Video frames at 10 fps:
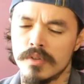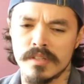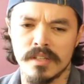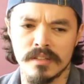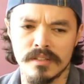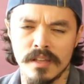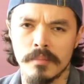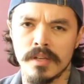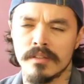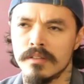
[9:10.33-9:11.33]
what is his
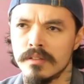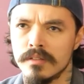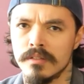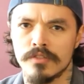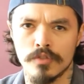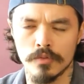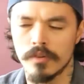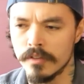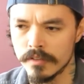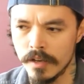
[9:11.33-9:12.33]
name again, the
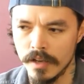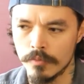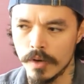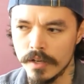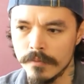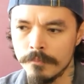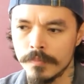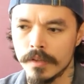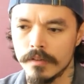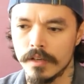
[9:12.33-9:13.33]
Sunderland guy, right?
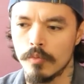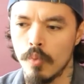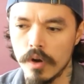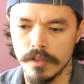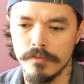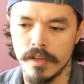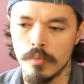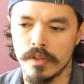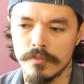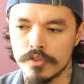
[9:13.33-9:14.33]
Like, what if they
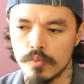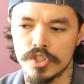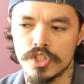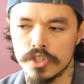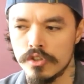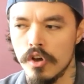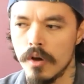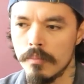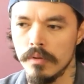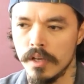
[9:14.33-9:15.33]
would have switched it
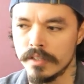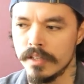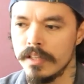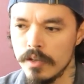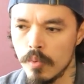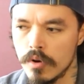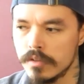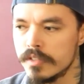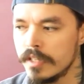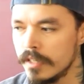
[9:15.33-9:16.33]
up, like that he
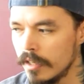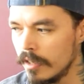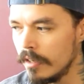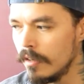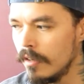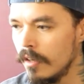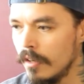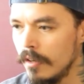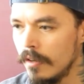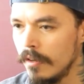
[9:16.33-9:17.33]
was in a,
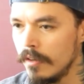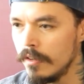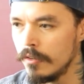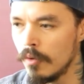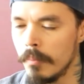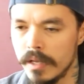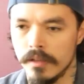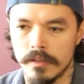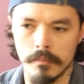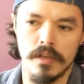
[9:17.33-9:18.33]
you know,
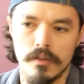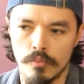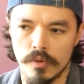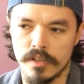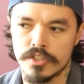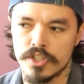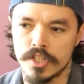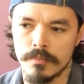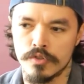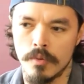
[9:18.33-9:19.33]
male and male
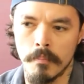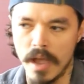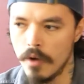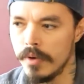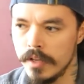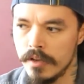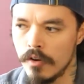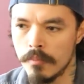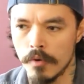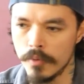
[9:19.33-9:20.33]
relationship, so Mary
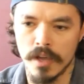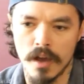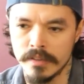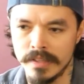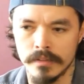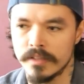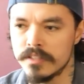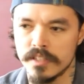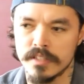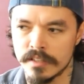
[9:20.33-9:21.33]
or Maria didn't
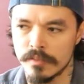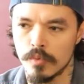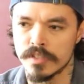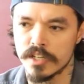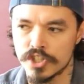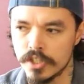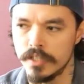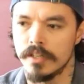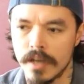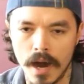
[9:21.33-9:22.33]
exist and it was
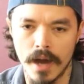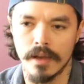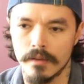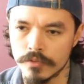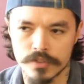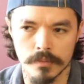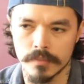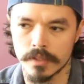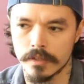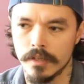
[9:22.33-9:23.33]
actually a guy or
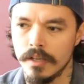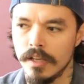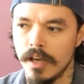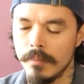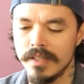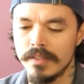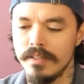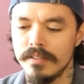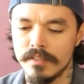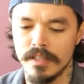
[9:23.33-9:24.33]
something. I mean,
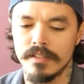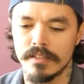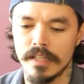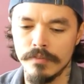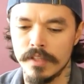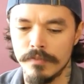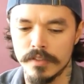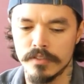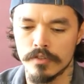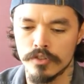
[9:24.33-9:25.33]
these things, even if
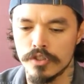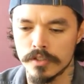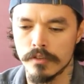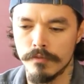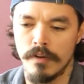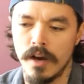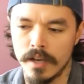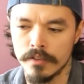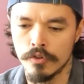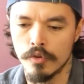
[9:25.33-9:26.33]
it's to
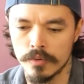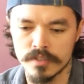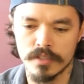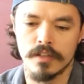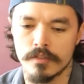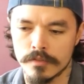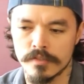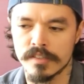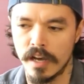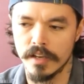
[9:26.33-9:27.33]
justify the current state of
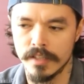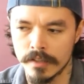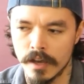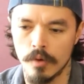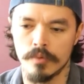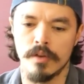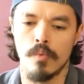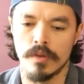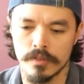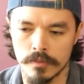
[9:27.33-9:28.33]
society and how they
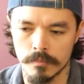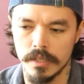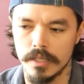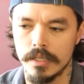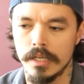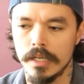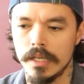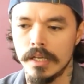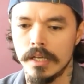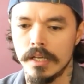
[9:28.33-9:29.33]
want it to be,
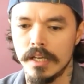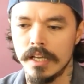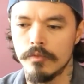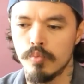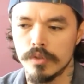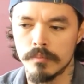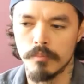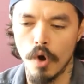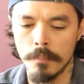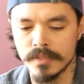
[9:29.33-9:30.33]
it
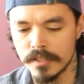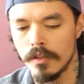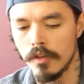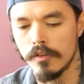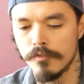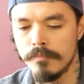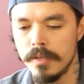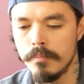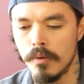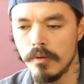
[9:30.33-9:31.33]
would upset a lot of
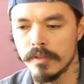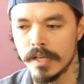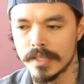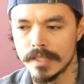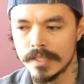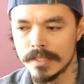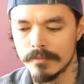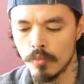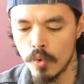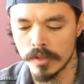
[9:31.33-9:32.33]
people that
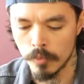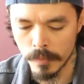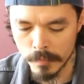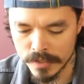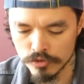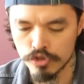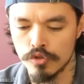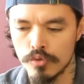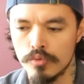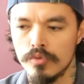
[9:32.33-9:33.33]
want to remain
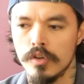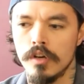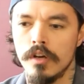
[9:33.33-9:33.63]
true